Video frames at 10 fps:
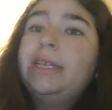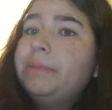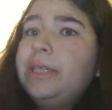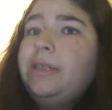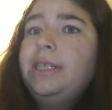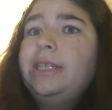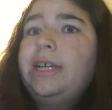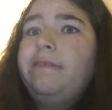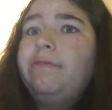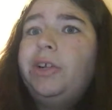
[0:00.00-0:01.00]
I'm still
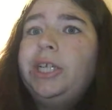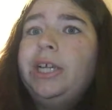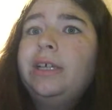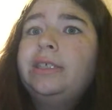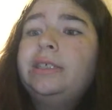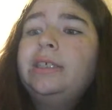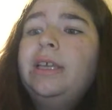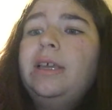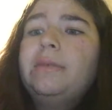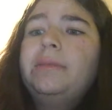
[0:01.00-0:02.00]
excited for Tiana
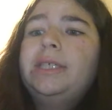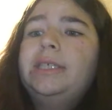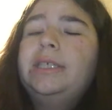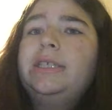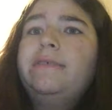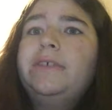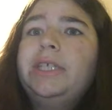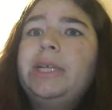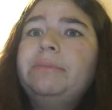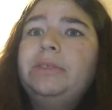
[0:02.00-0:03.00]
because this is the first
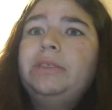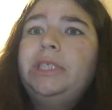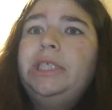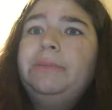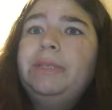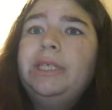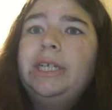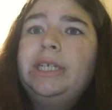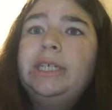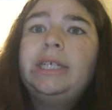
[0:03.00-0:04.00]
time she's been
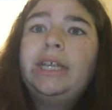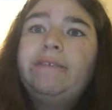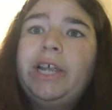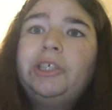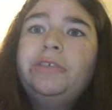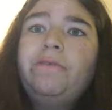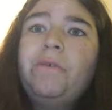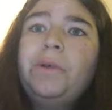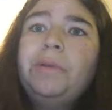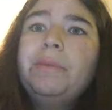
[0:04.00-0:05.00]
done in a live action
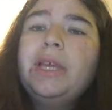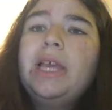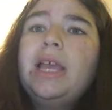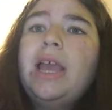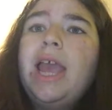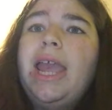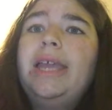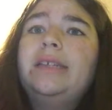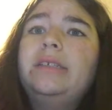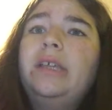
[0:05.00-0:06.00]
form,
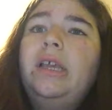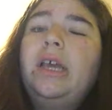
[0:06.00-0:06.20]
and